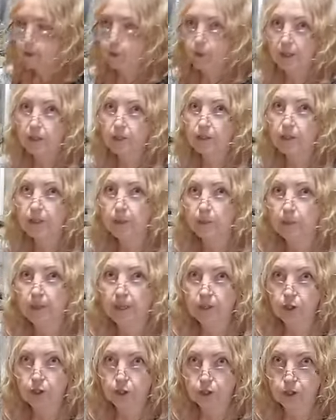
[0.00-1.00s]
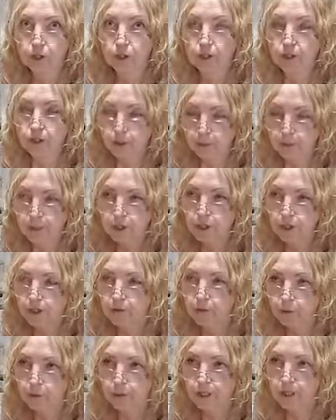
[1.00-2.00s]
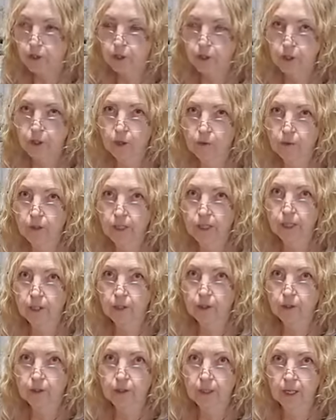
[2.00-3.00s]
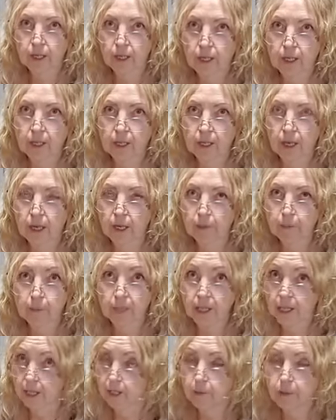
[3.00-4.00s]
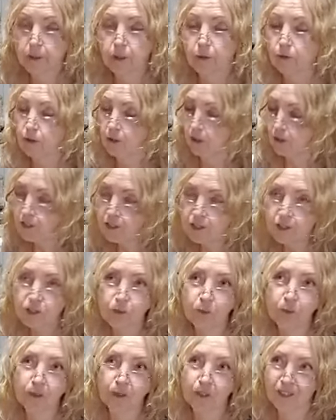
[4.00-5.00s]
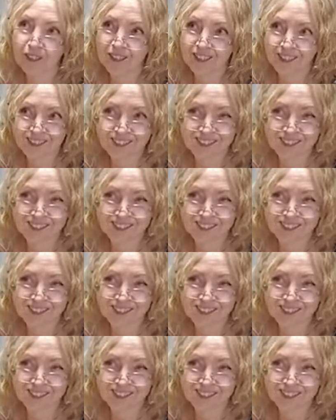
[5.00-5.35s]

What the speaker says: acquired so much information over the years and become so knowledgeable